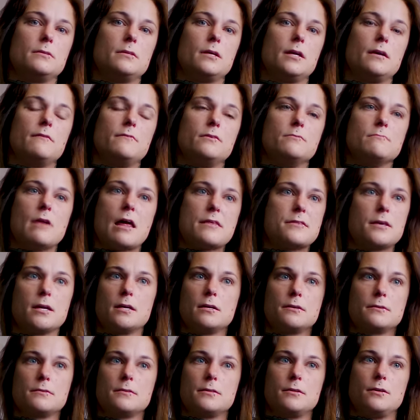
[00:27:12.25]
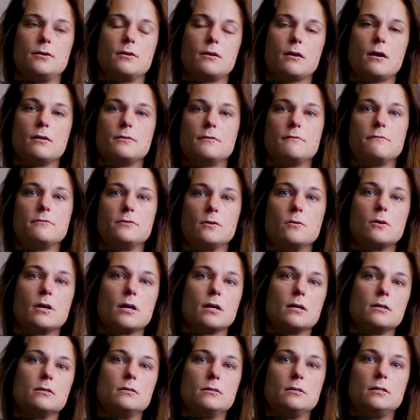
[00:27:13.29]
They give you nothing. You're on the
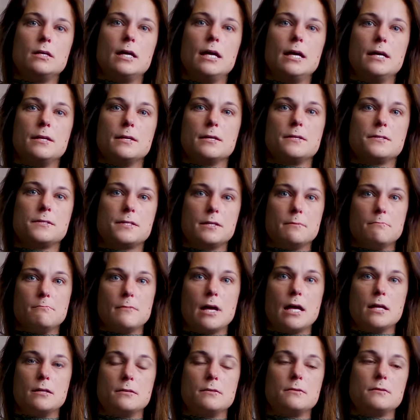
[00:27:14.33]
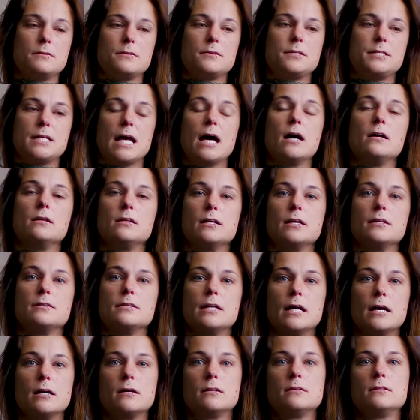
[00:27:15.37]
floor in a cement cell in
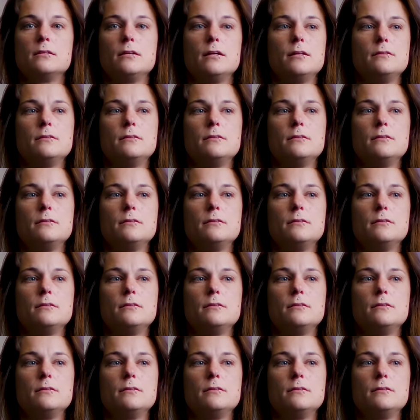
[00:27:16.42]
there,